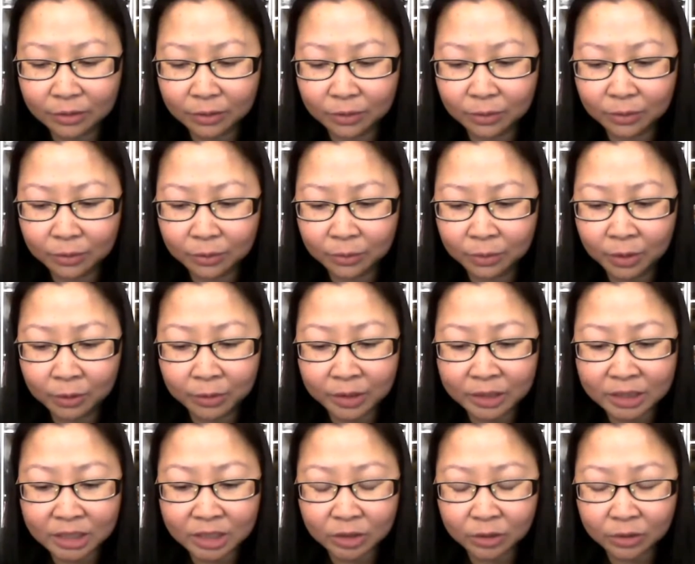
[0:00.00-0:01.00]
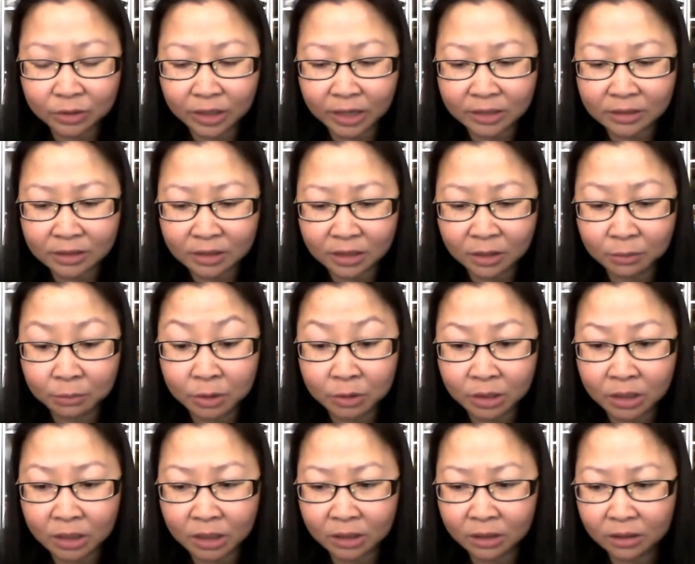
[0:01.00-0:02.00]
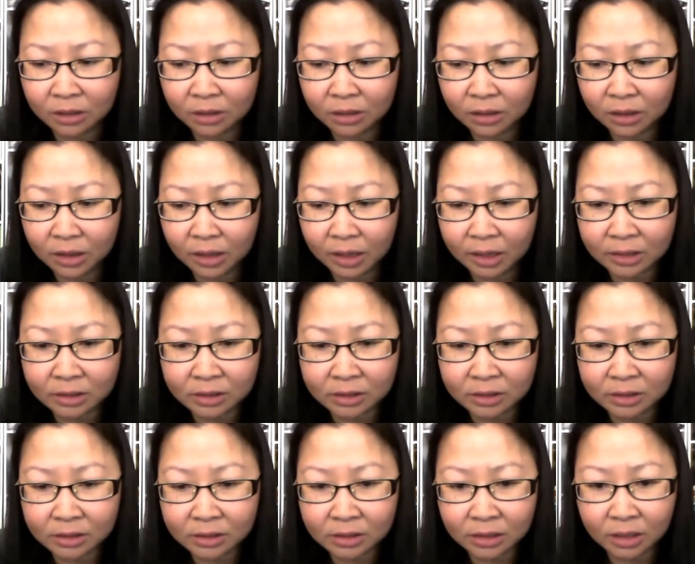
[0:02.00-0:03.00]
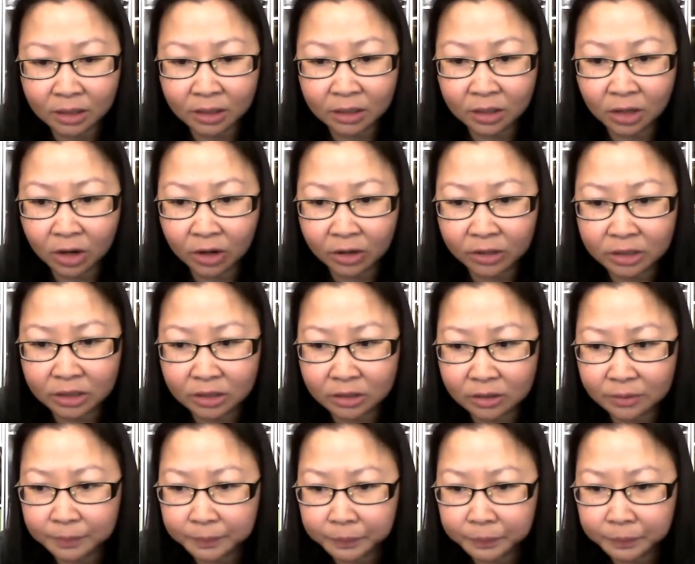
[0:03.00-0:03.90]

what we do as a community, as in large,